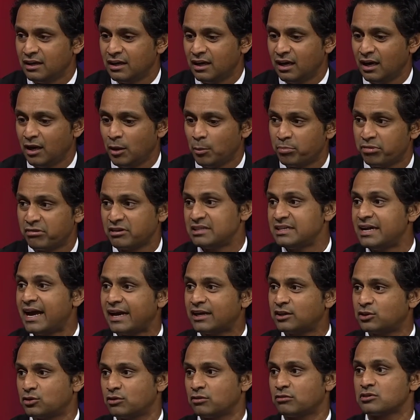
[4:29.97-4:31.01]
uh,
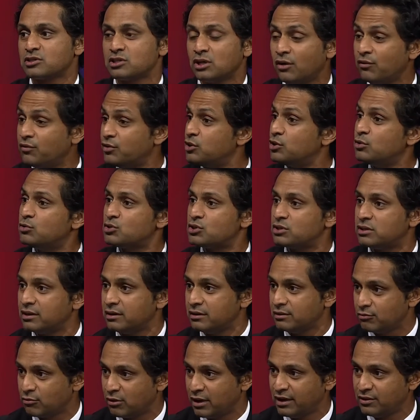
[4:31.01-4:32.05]
protectors of Houston,
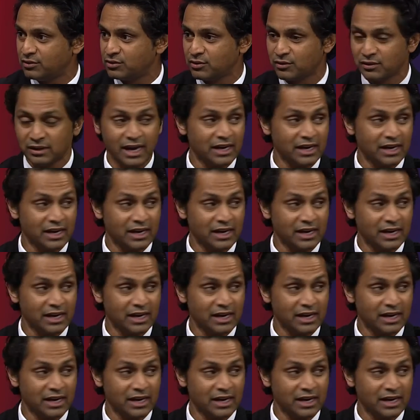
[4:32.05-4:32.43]
right? To